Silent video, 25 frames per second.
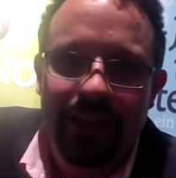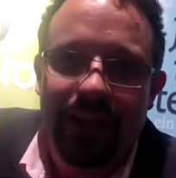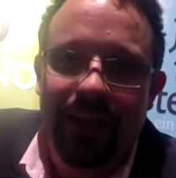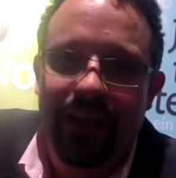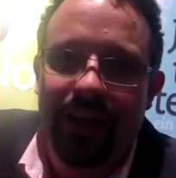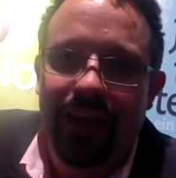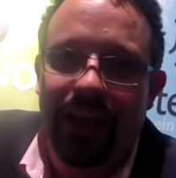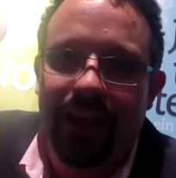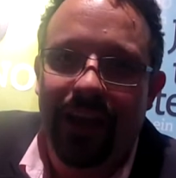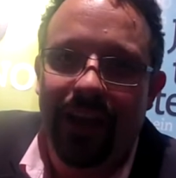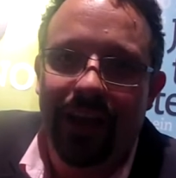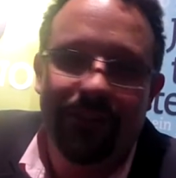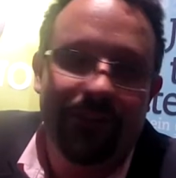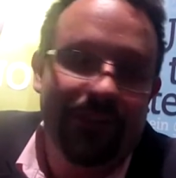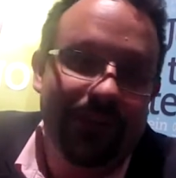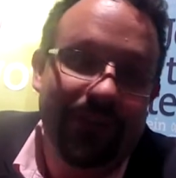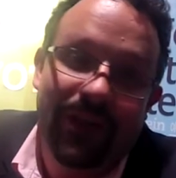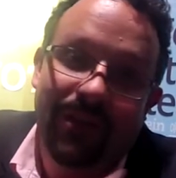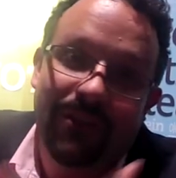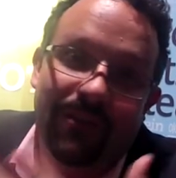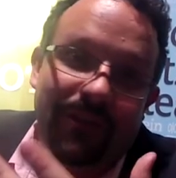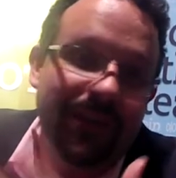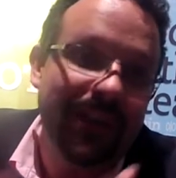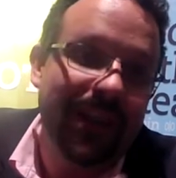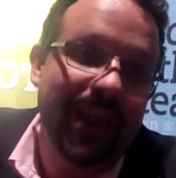Uh, you
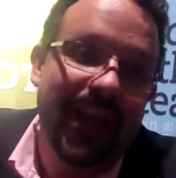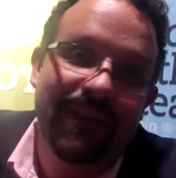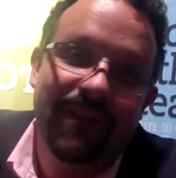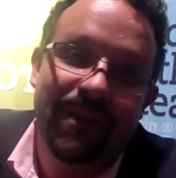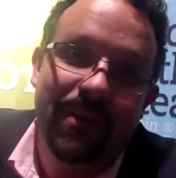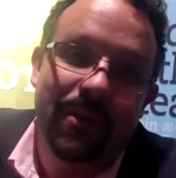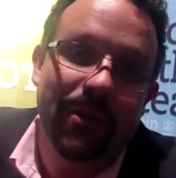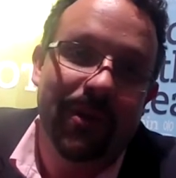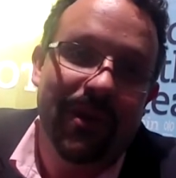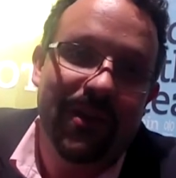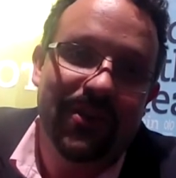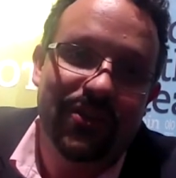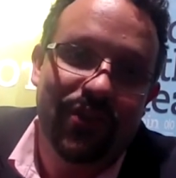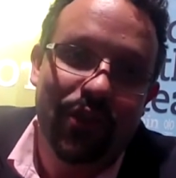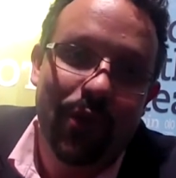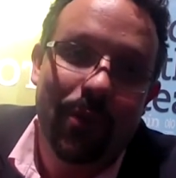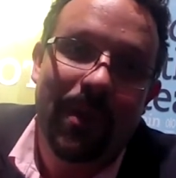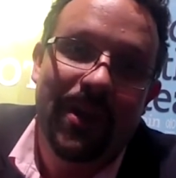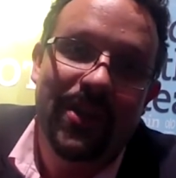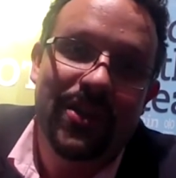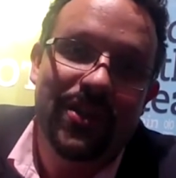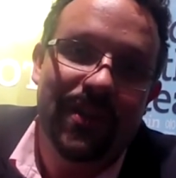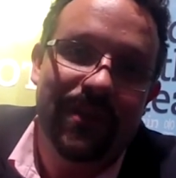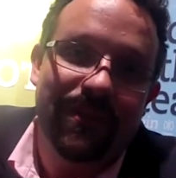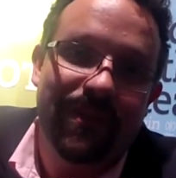know, really everyone who has too
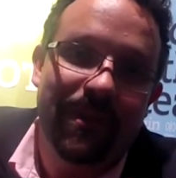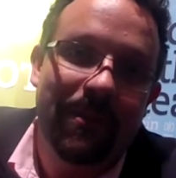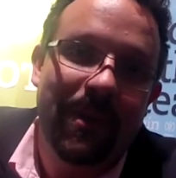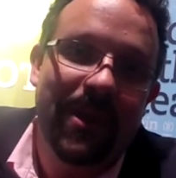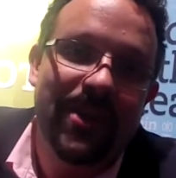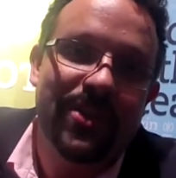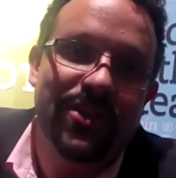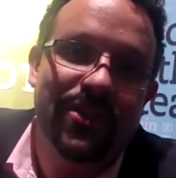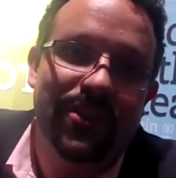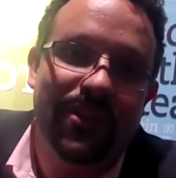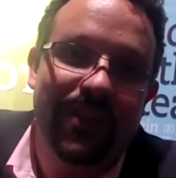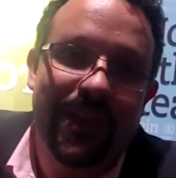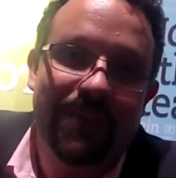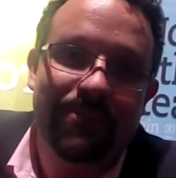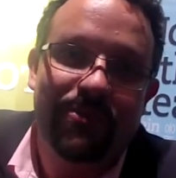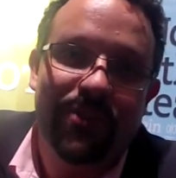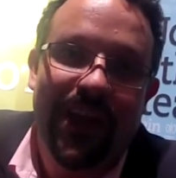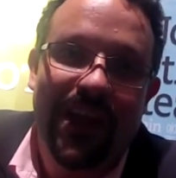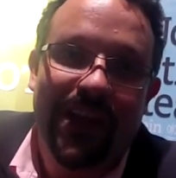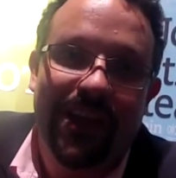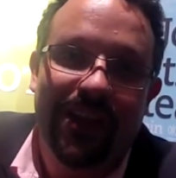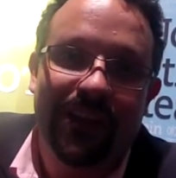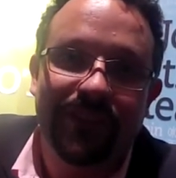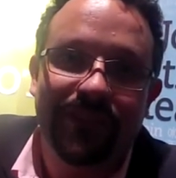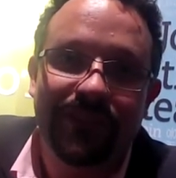much information to keep
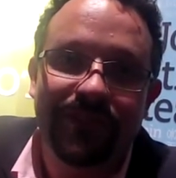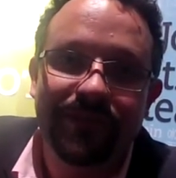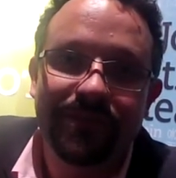track of.